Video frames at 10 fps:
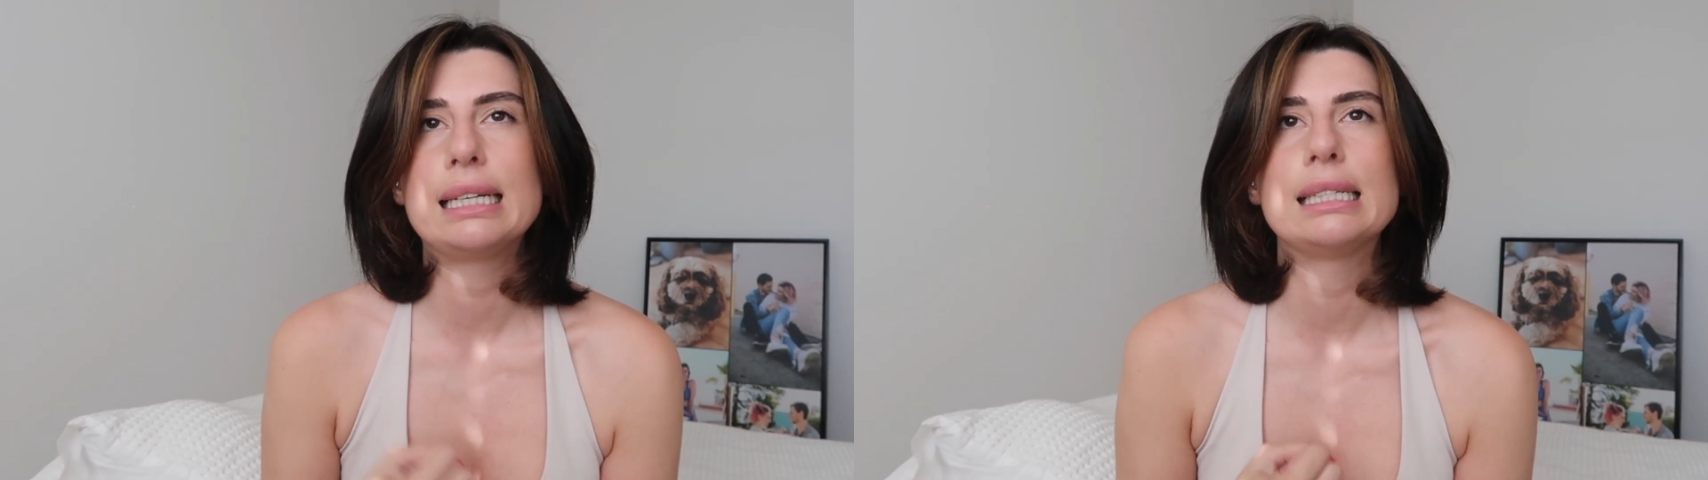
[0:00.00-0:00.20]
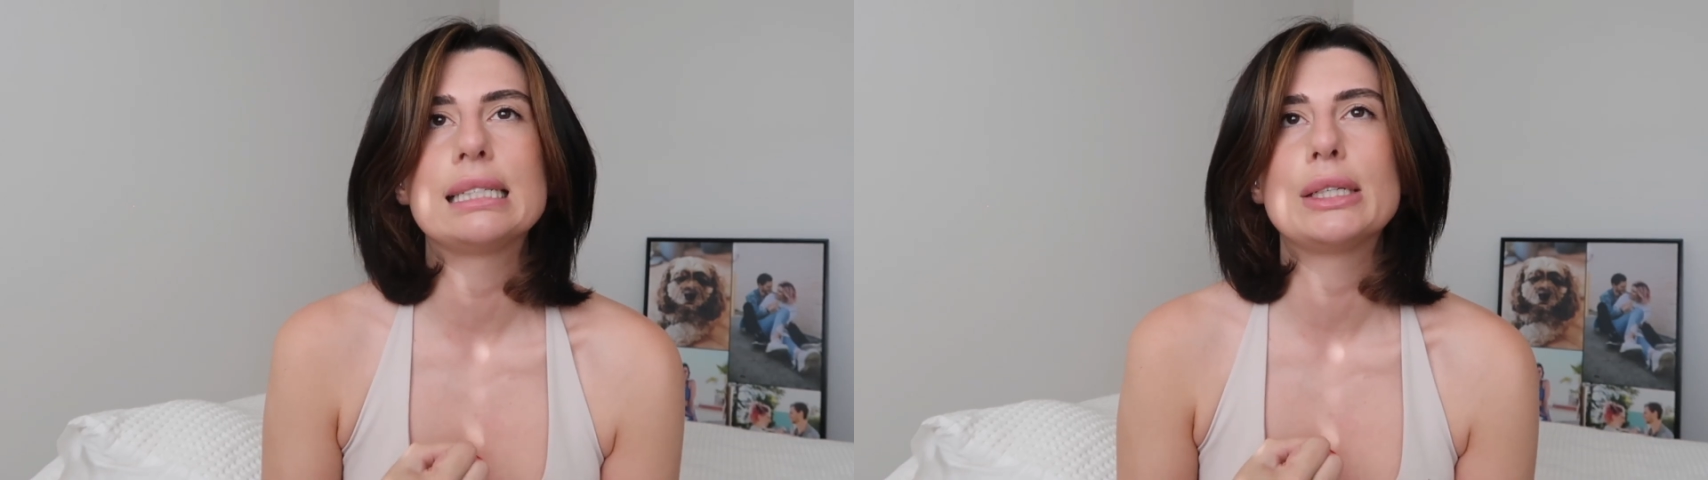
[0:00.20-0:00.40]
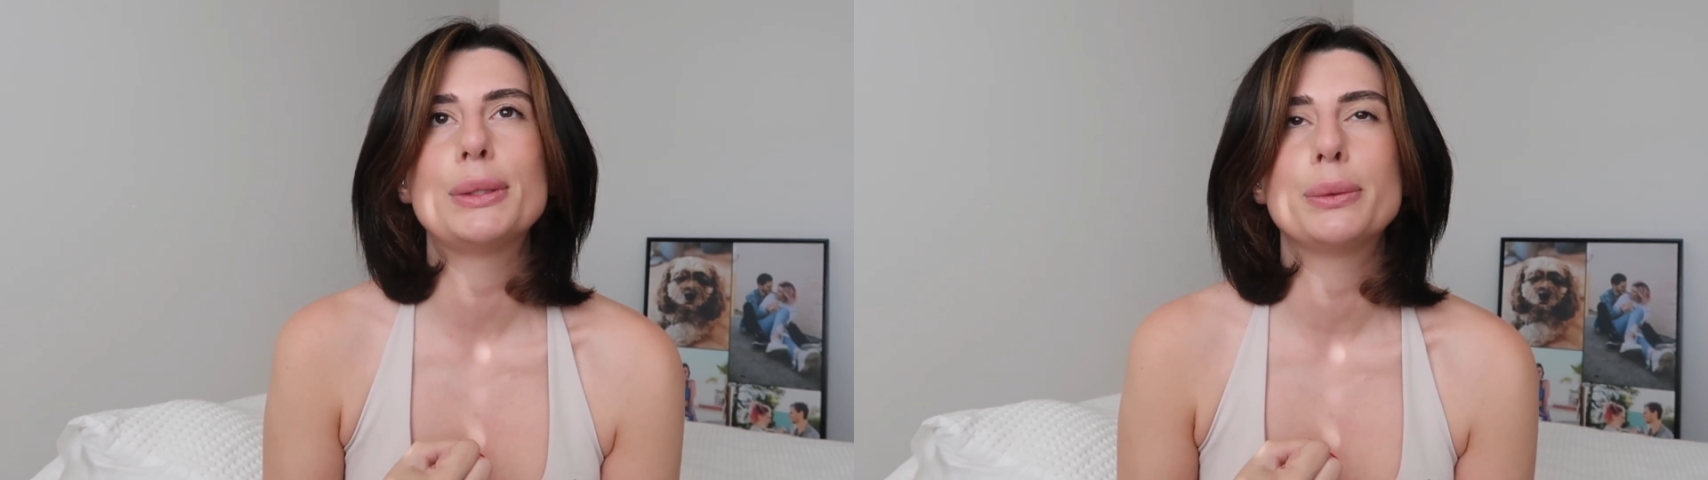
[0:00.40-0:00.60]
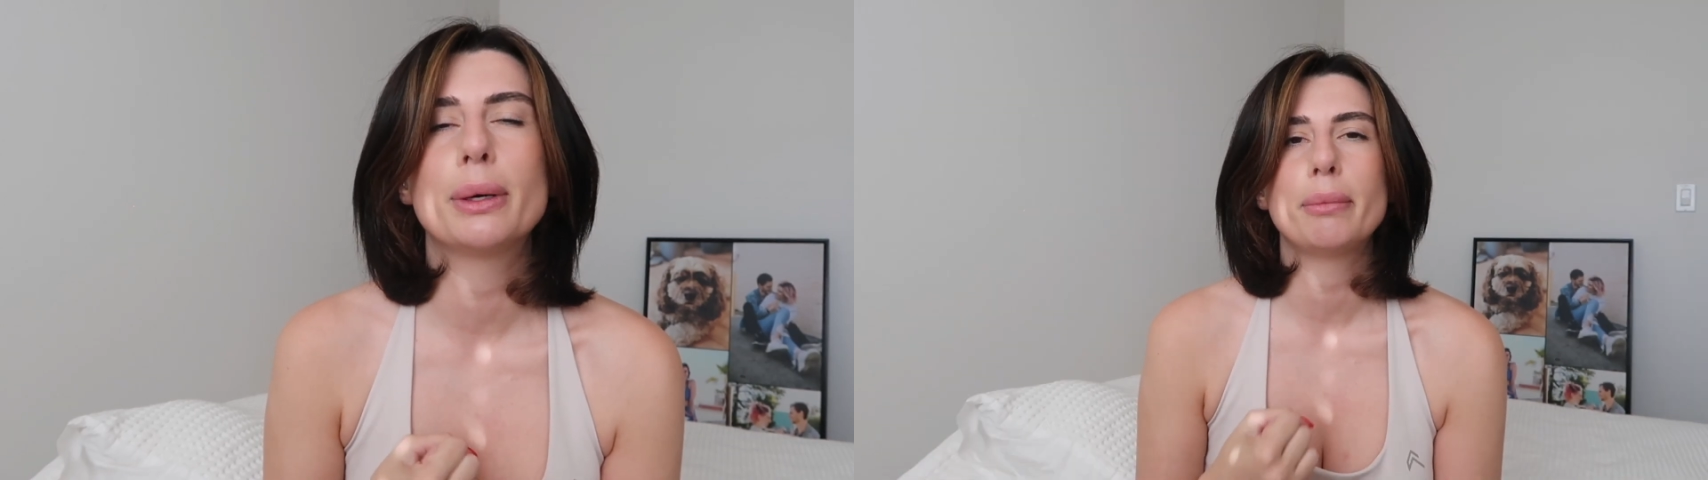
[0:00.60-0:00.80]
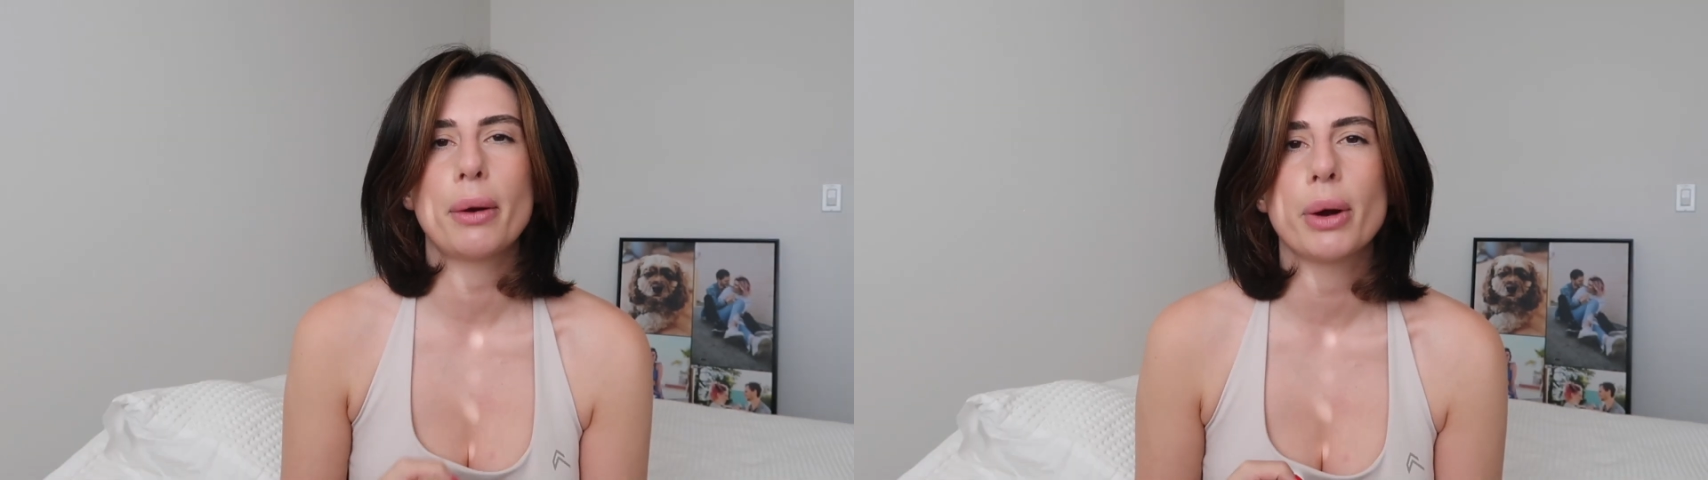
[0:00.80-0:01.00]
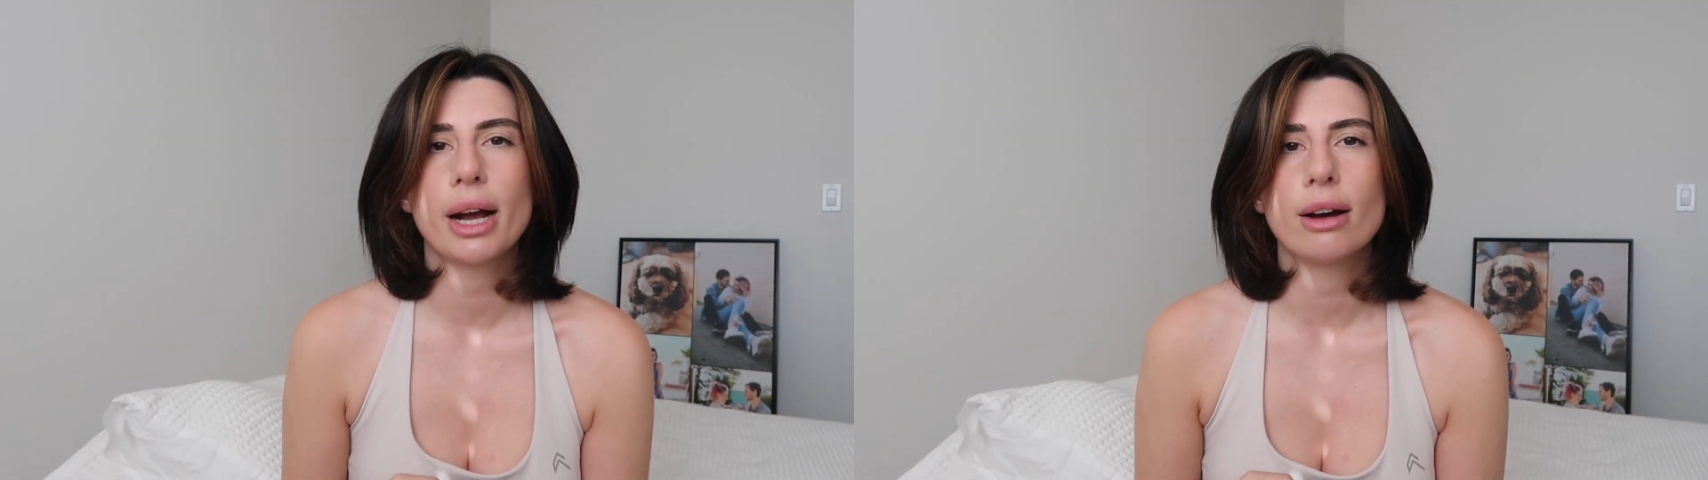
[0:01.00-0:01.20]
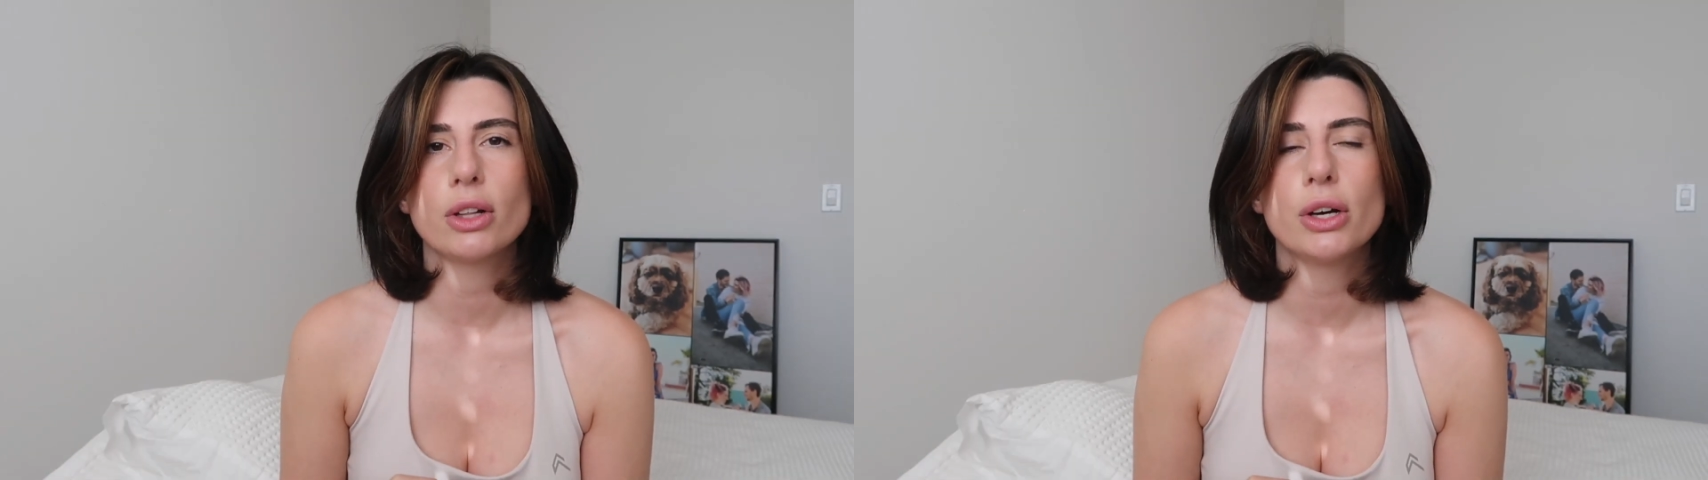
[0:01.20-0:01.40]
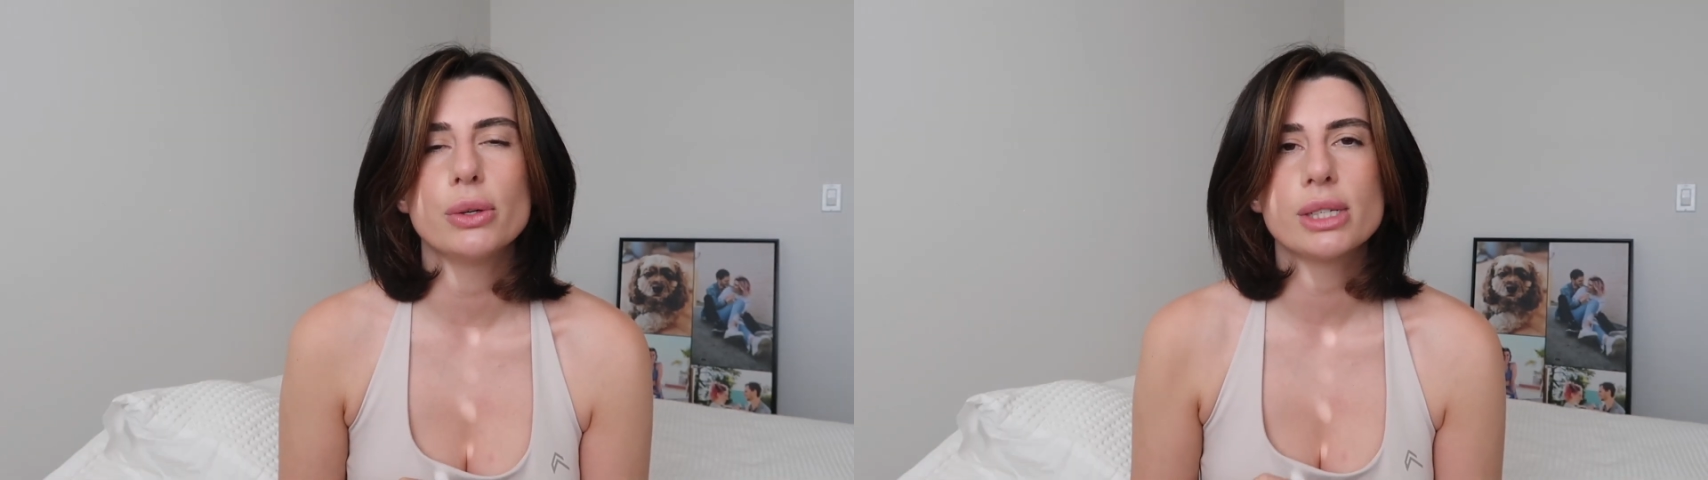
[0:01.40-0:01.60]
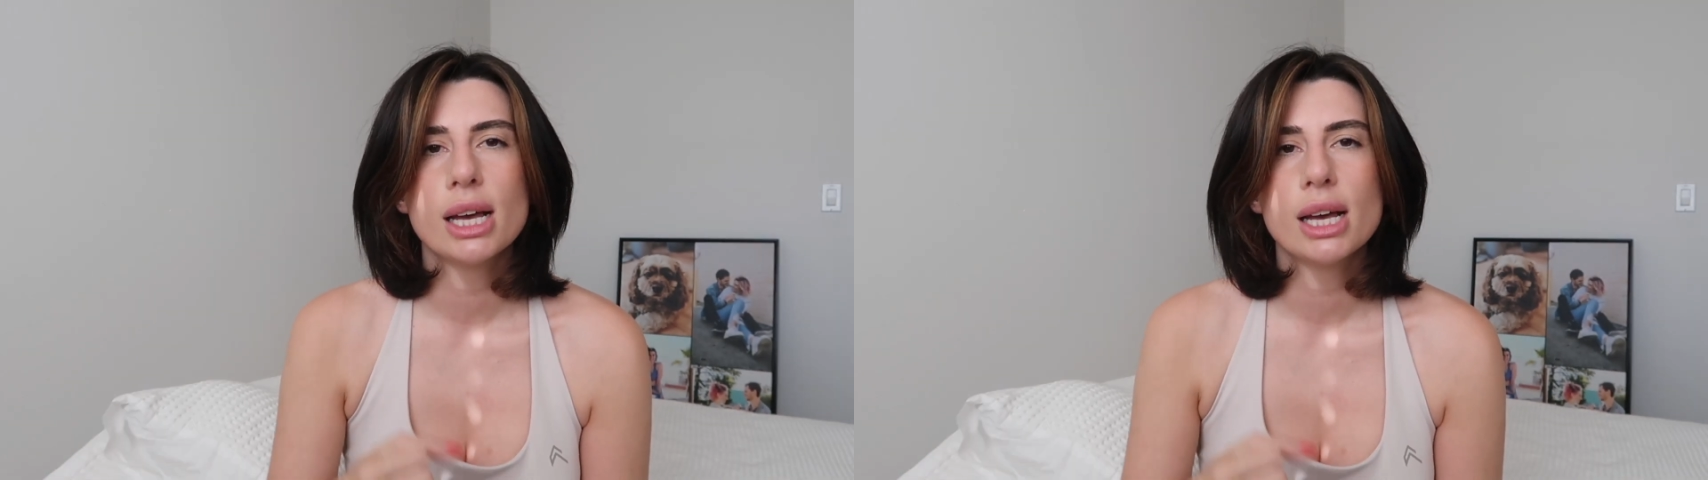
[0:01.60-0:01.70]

into my workout clothes,